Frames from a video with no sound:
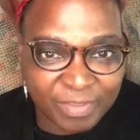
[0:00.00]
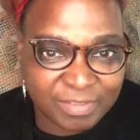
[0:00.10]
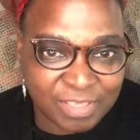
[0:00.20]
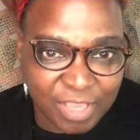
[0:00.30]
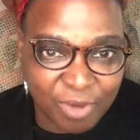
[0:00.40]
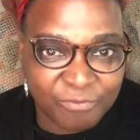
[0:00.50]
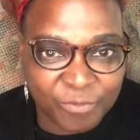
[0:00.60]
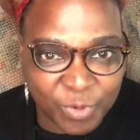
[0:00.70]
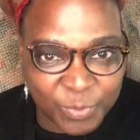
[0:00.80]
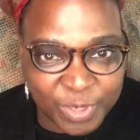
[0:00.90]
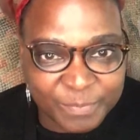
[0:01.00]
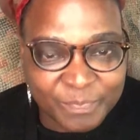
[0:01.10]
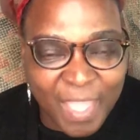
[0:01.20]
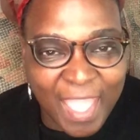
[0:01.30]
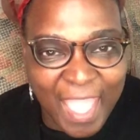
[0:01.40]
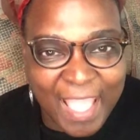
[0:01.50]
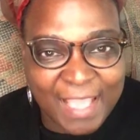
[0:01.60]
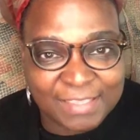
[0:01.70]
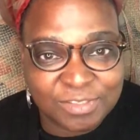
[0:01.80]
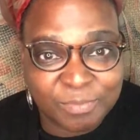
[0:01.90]
to go forward,
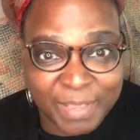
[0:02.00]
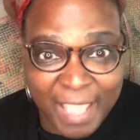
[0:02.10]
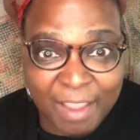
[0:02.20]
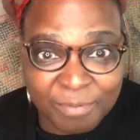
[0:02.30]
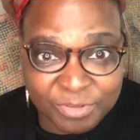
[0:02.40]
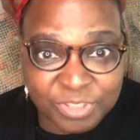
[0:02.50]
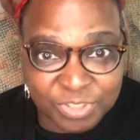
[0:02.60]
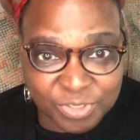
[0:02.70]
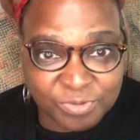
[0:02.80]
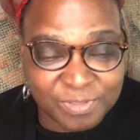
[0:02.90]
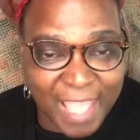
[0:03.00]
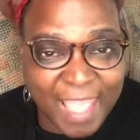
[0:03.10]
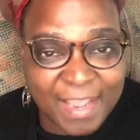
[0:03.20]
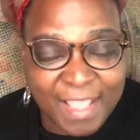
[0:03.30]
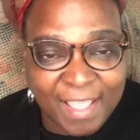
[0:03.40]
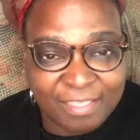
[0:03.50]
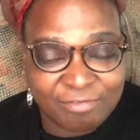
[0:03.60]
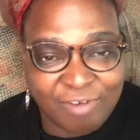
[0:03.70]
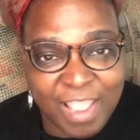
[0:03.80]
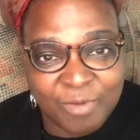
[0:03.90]
and to be able to do that in the
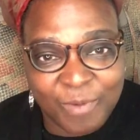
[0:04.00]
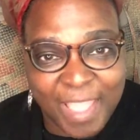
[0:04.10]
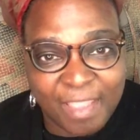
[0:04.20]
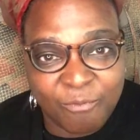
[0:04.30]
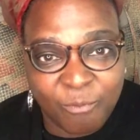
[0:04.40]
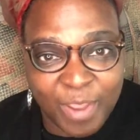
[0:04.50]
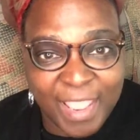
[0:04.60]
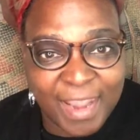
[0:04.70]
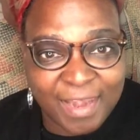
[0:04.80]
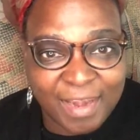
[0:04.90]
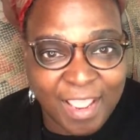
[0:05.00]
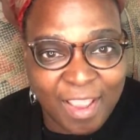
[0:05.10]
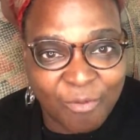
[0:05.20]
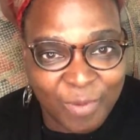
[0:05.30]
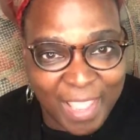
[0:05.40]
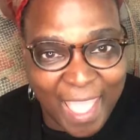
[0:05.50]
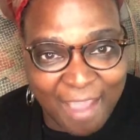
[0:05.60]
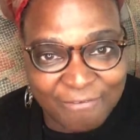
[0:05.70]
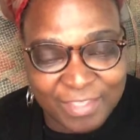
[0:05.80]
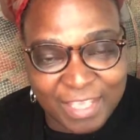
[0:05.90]
right way when we
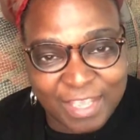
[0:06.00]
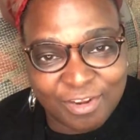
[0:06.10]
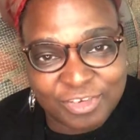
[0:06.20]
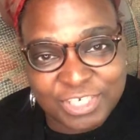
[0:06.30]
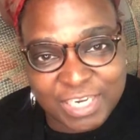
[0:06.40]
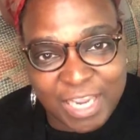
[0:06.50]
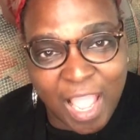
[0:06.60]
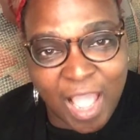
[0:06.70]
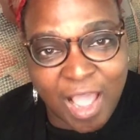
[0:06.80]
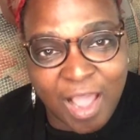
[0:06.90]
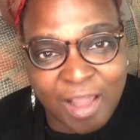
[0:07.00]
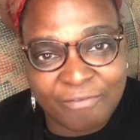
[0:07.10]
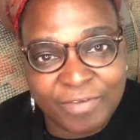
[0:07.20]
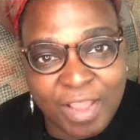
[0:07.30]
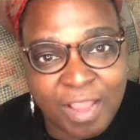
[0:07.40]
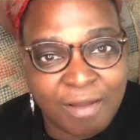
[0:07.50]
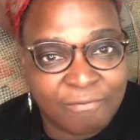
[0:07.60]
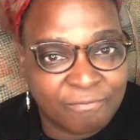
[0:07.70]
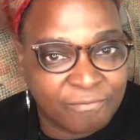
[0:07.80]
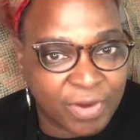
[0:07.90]
have the energy of
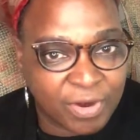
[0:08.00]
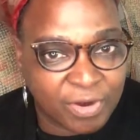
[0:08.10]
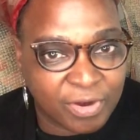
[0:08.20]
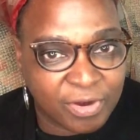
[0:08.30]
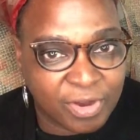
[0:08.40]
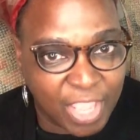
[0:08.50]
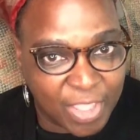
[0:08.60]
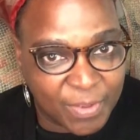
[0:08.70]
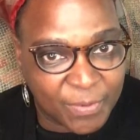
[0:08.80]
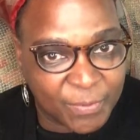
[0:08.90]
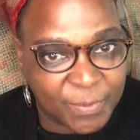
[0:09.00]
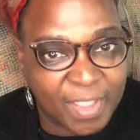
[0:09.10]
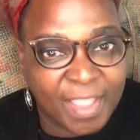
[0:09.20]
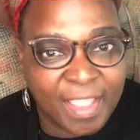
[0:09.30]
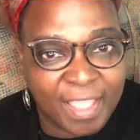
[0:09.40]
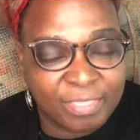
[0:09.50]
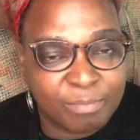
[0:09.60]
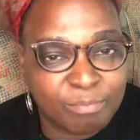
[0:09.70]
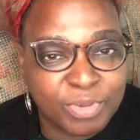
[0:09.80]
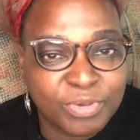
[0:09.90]
Virgo. And the
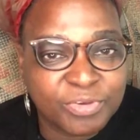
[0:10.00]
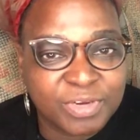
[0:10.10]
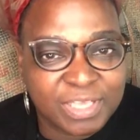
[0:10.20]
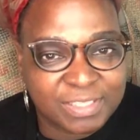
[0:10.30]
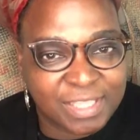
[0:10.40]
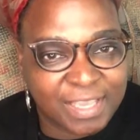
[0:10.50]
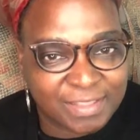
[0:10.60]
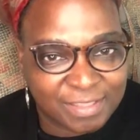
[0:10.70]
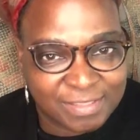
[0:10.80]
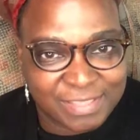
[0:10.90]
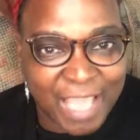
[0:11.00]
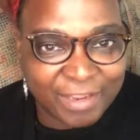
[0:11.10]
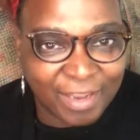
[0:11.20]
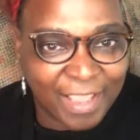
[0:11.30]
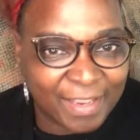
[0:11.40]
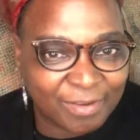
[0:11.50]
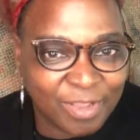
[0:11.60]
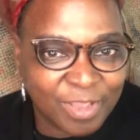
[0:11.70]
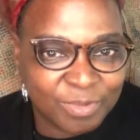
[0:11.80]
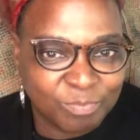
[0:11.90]
moon is like the satellite
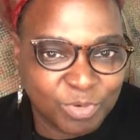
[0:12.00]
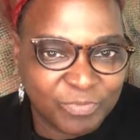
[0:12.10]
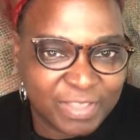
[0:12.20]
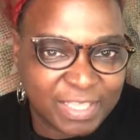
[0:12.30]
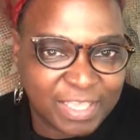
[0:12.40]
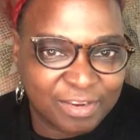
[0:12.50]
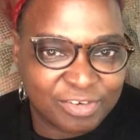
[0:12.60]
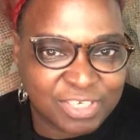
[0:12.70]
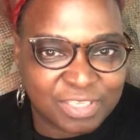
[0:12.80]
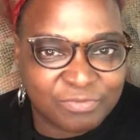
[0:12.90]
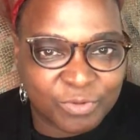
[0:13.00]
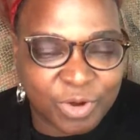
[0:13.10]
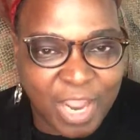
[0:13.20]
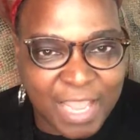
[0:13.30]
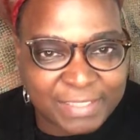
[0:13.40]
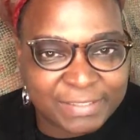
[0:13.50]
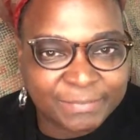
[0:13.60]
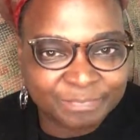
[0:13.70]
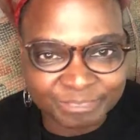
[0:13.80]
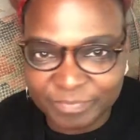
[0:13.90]
moving the energies for us,
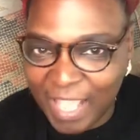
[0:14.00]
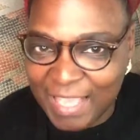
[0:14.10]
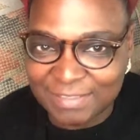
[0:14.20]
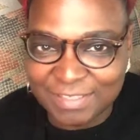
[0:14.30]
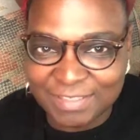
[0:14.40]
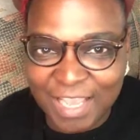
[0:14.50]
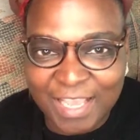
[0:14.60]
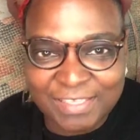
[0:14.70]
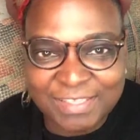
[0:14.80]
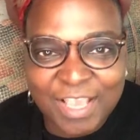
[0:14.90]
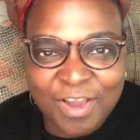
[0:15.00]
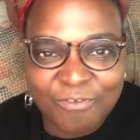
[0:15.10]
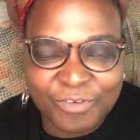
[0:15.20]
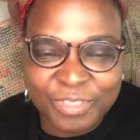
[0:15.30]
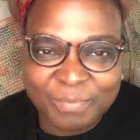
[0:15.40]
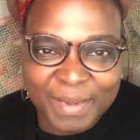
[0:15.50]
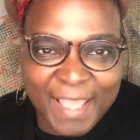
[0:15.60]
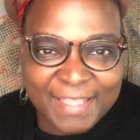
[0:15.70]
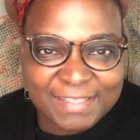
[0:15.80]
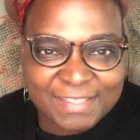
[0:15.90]
as it does for the
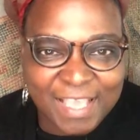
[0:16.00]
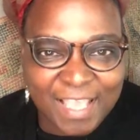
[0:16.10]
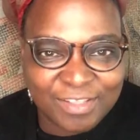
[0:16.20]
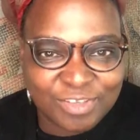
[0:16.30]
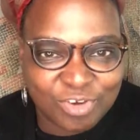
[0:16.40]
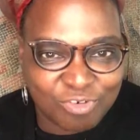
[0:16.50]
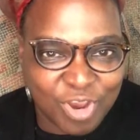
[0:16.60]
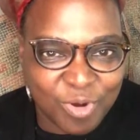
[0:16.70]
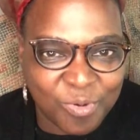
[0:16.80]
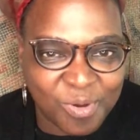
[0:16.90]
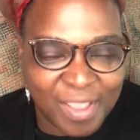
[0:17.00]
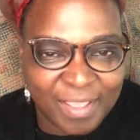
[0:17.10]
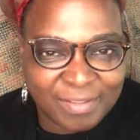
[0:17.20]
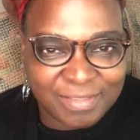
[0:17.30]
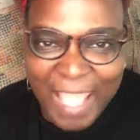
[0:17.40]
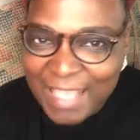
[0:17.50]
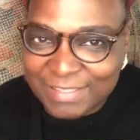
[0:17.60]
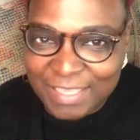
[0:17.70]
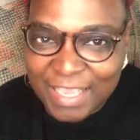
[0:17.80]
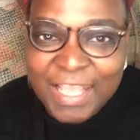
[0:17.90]
plants to grow.
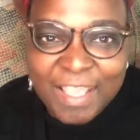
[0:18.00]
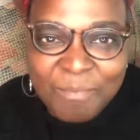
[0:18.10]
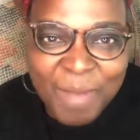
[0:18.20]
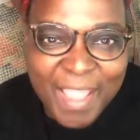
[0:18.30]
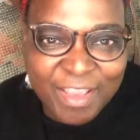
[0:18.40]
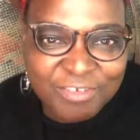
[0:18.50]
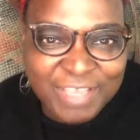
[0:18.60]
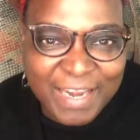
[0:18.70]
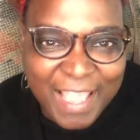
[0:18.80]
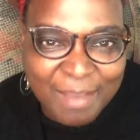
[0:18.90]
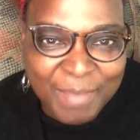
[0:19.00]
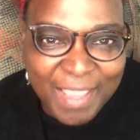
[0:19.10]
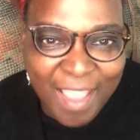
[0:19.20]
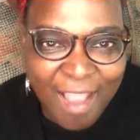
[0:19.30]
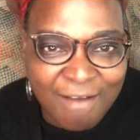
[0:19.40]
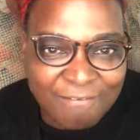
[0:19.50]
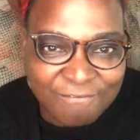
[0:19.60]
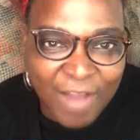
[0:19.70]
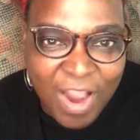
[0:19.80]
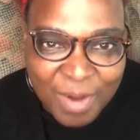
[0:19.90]
Ask any biodynamic
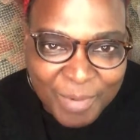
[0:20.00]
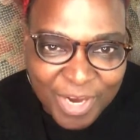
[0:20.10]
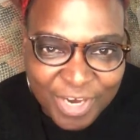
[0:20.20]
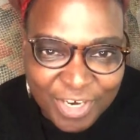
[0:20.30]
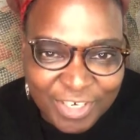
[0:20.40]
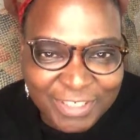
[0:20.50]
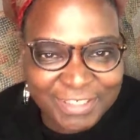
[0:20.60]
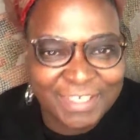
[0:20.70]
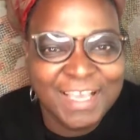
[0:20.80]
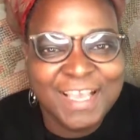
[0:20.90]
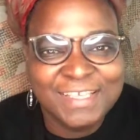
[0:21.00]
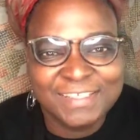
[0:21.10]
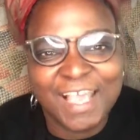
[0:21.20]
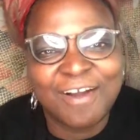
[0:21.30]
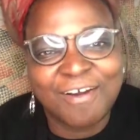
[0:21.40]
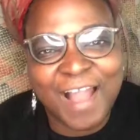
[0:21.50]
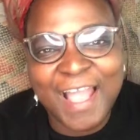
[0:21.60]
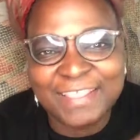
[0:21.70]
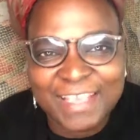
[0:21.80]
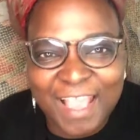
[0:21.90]
farmer. So
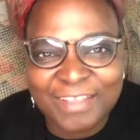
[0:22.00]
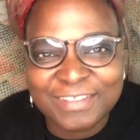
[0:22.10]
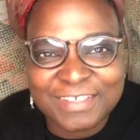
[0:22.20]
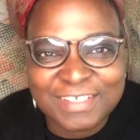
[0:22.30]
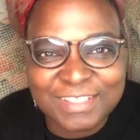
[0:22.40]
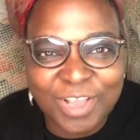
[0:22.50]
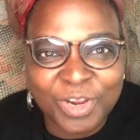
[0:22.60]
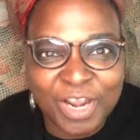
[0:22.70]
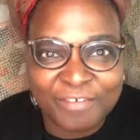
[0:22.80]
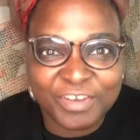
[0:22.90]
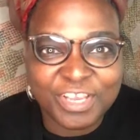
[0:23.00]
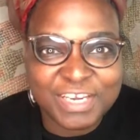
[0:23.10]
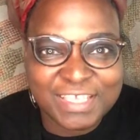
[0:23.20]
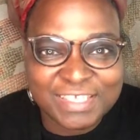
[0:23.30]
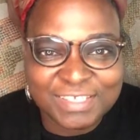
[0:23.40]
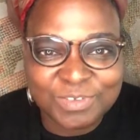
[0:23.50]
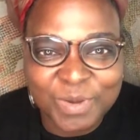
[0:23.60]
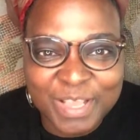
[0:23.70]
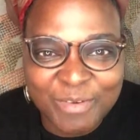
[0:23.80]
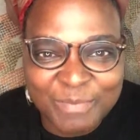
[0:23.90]
I think this is long enough. Goodness, it's
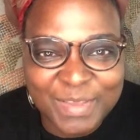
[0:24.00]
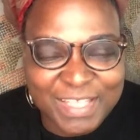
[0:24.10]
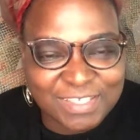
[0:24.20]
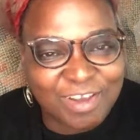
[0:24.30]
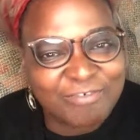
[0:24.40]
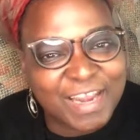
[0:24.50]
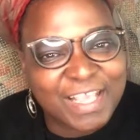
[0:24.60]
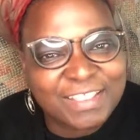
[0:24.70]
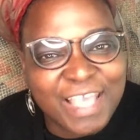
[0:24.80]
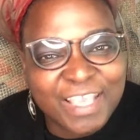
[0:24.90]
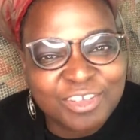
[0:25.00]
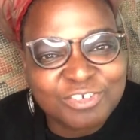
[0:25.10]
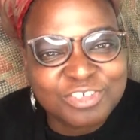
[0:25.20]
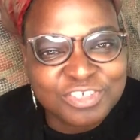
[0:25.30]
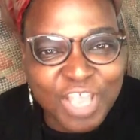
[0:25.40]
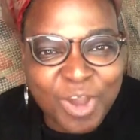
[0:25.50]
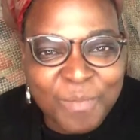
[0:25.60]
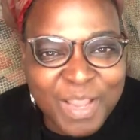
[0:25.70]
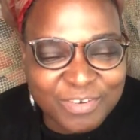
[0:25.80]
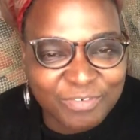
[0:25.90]
21 minutes already. Thank you so
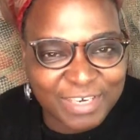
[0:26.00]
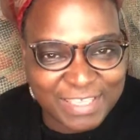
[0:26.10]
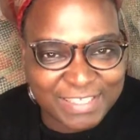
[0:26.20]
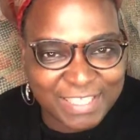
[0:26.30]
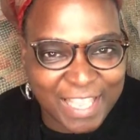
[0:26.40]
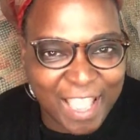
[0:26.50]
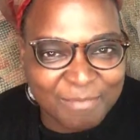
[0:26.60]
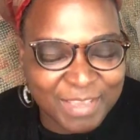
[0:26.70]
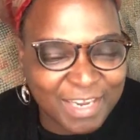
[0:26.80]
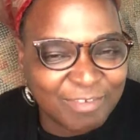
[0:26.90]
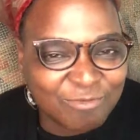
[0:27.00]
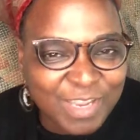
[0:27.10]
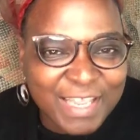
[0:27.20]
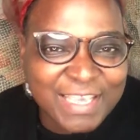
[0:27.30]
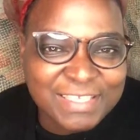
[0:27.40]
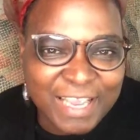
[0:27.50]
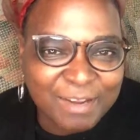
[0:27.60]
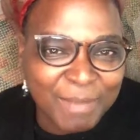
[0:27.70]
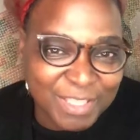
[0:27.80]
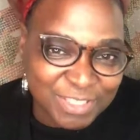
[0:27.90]
much for listening. I'm getting really excited
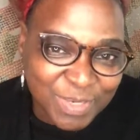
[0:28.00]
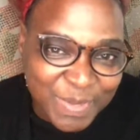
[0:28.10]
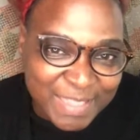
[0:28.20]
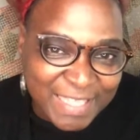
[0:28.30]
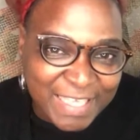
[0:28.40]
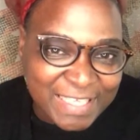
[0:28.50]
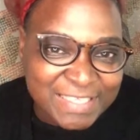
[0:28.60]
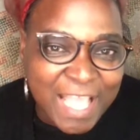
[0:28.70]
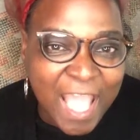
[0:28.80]
about doing these